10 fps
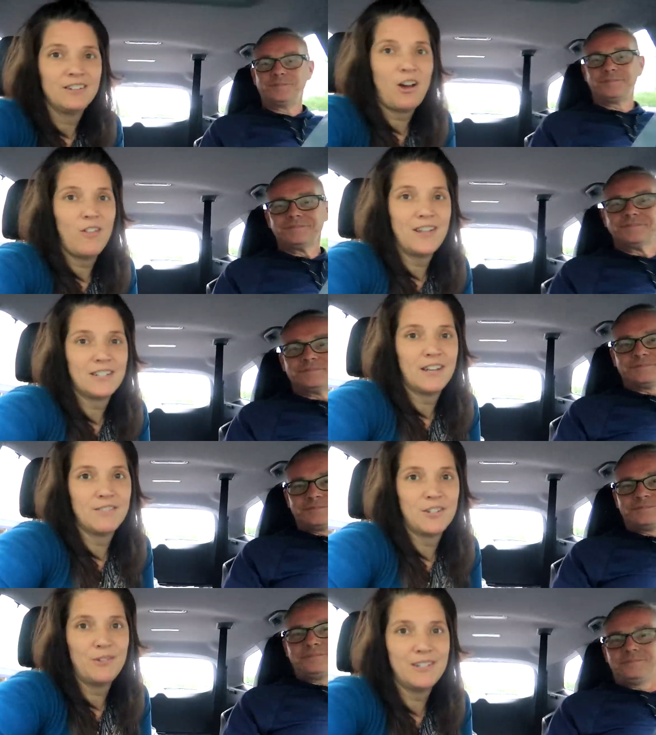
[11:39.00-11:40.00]
Speaker 1: all that
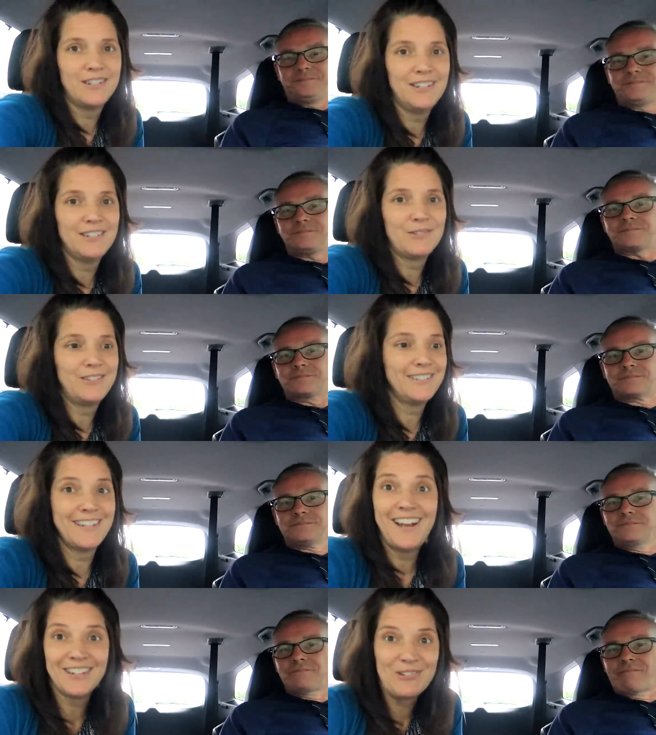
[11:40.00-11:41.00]
stuff. So it's good. So we're
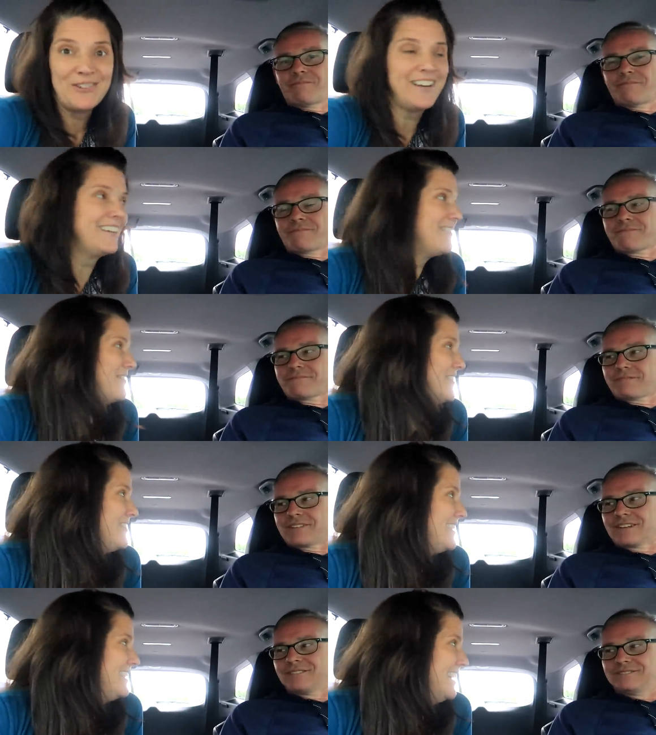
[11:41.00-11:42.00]
excited. So we are going to be
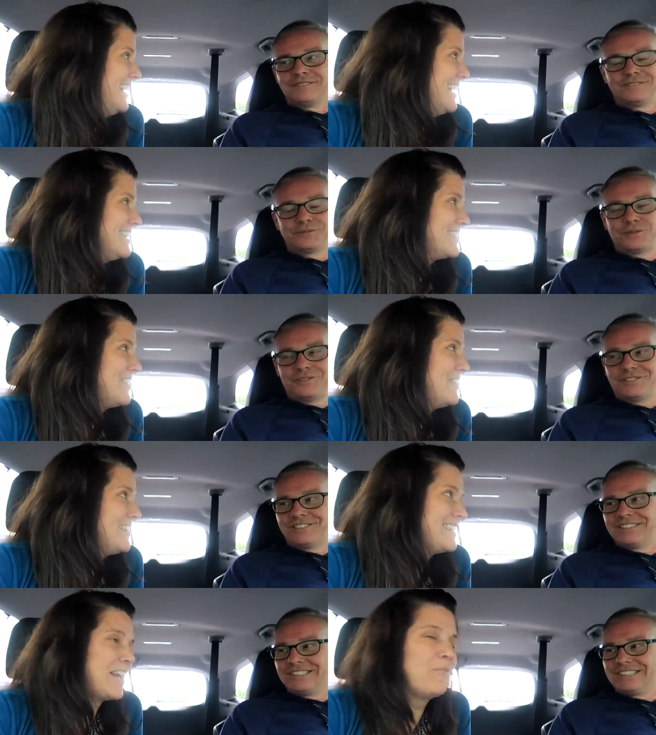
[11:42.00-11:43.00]
moving. So
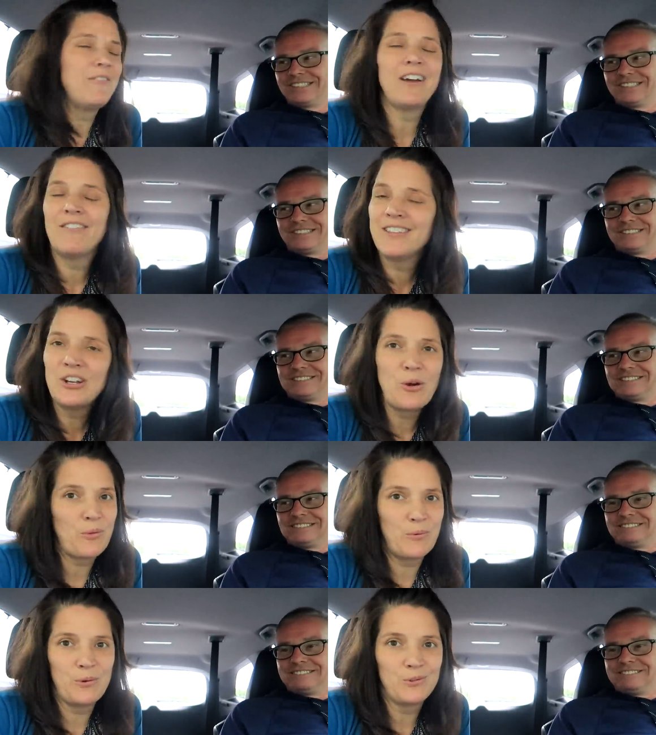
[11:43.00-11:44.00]
we just had to wait for everything to
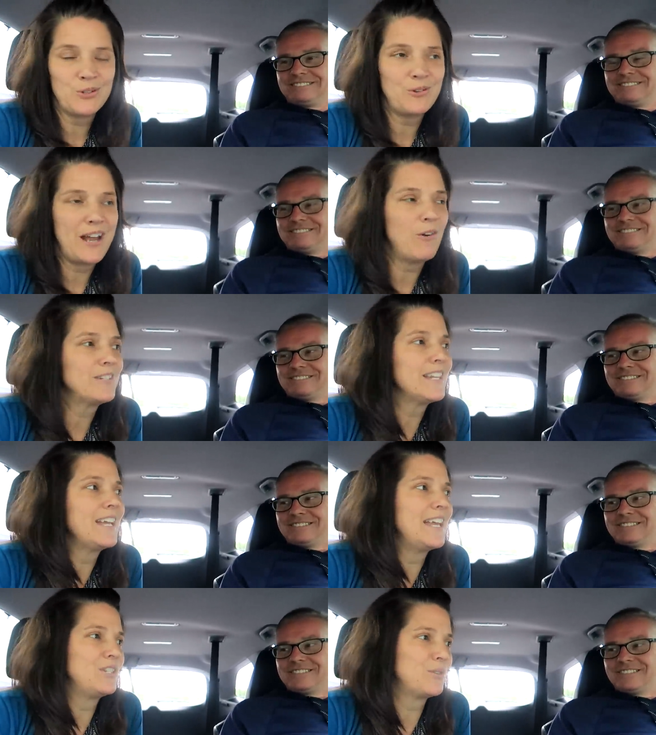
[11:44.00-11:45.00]
go through. So now it's
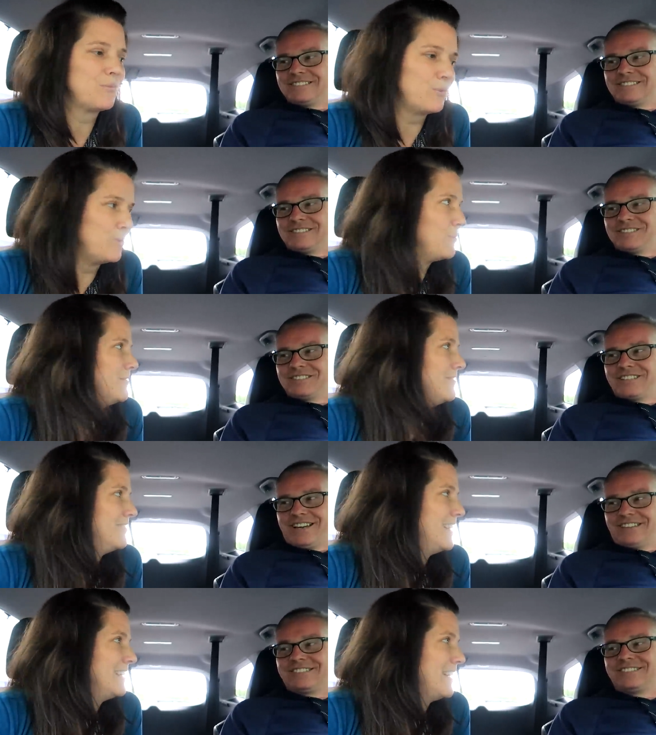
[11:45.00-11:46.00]
like it's through.
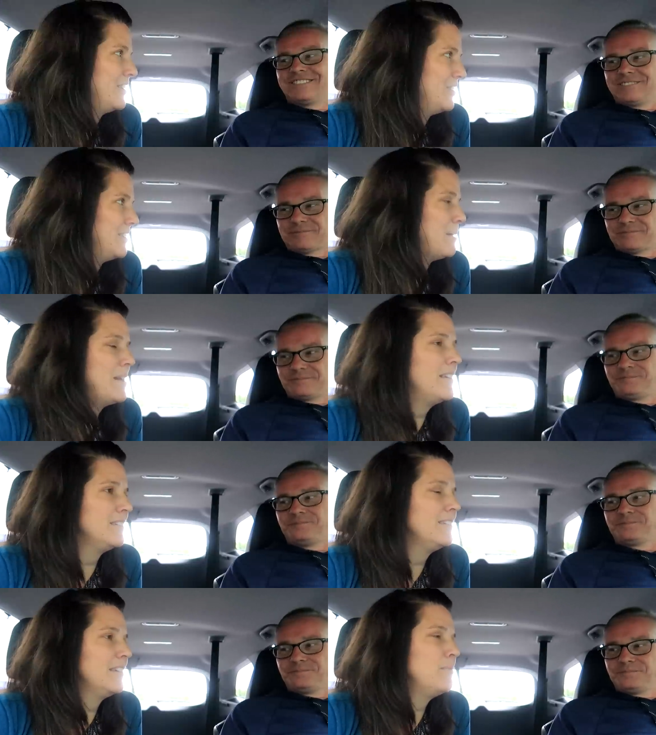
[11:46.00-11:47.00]
Yeah. And like good. I mean,
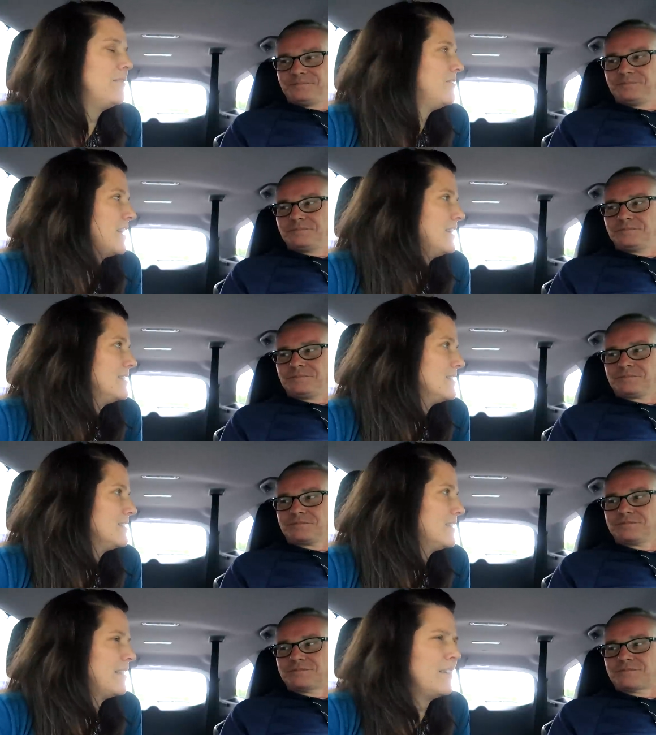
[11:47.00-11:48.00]
it'll be finalized.
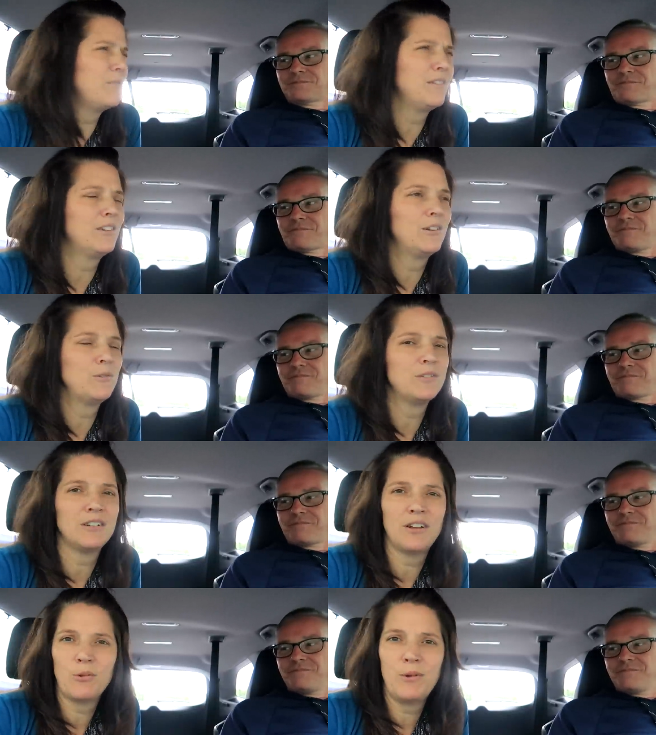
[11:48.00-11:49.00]
I think we
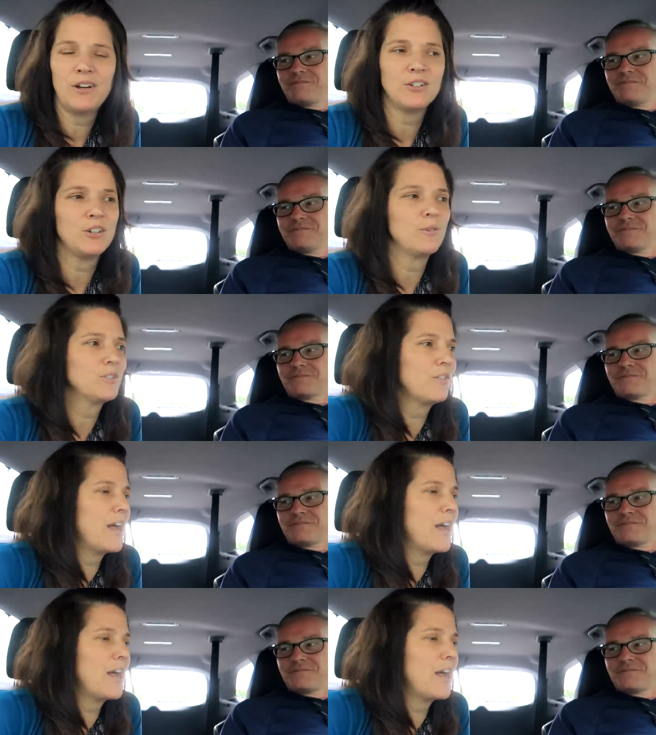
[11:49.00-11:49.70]
close in another week or so. So